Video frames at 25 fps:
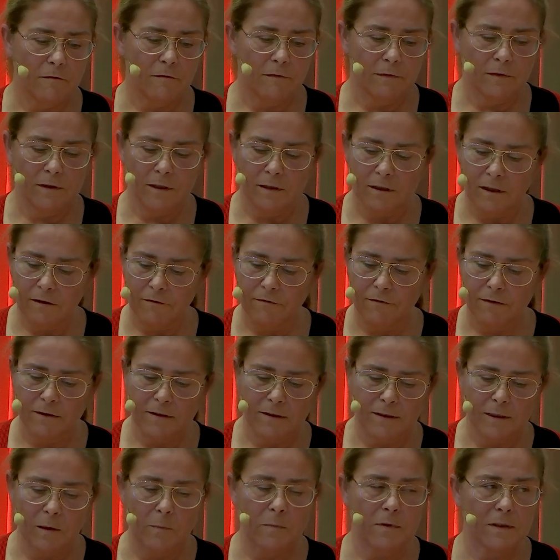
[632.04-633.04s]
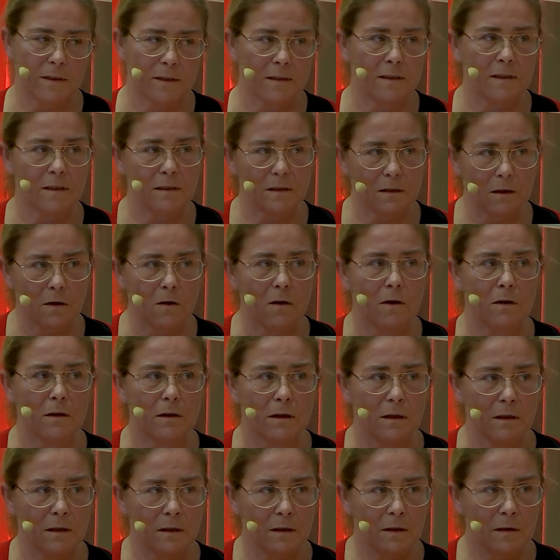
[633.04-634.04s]
the, the different substances
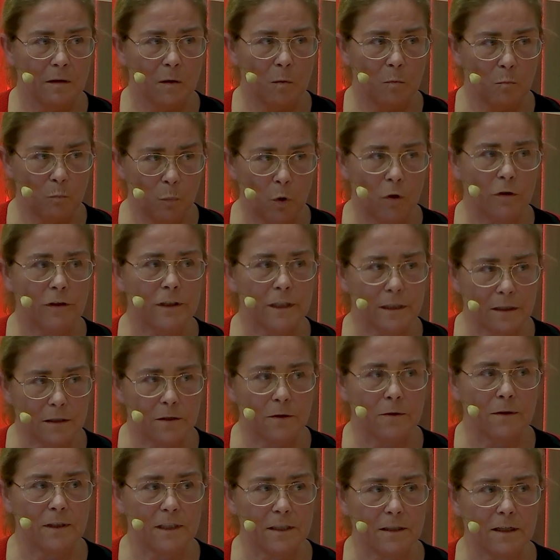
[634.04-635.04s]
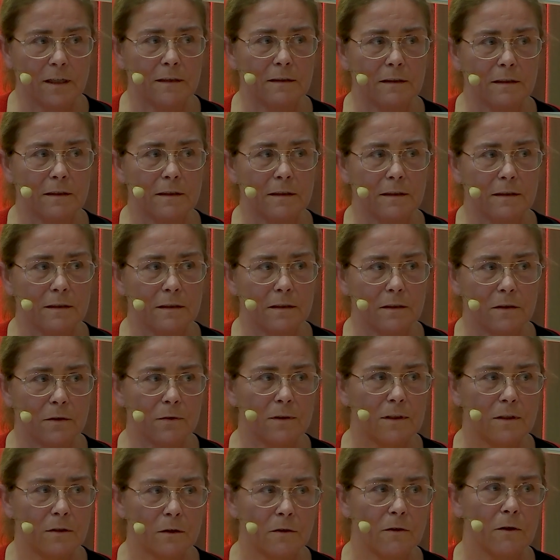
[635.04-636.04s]
are bonded to each other. So
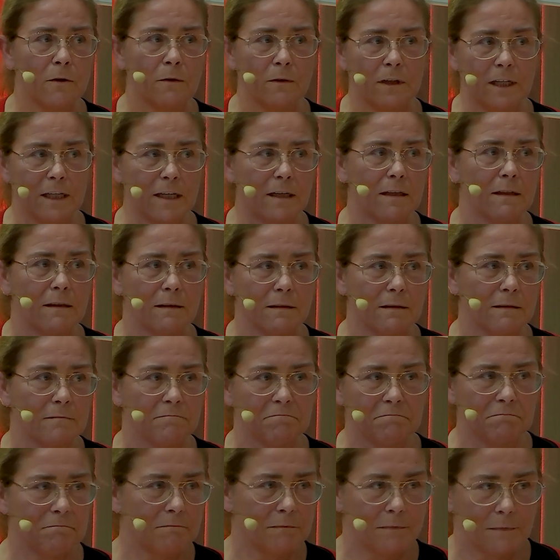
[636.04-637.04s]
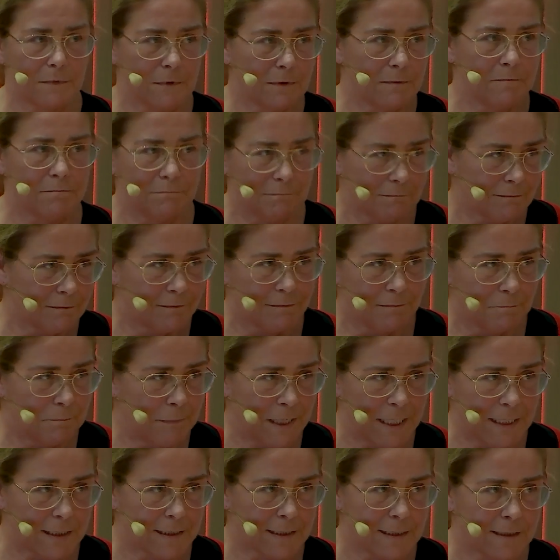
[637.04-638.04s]
it's not only
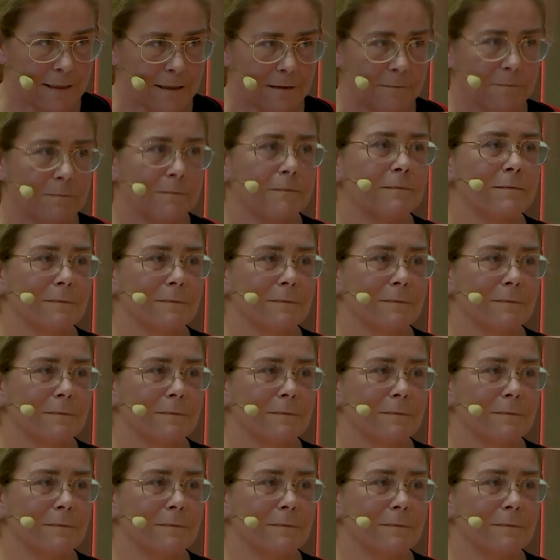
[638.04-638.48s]
mixed.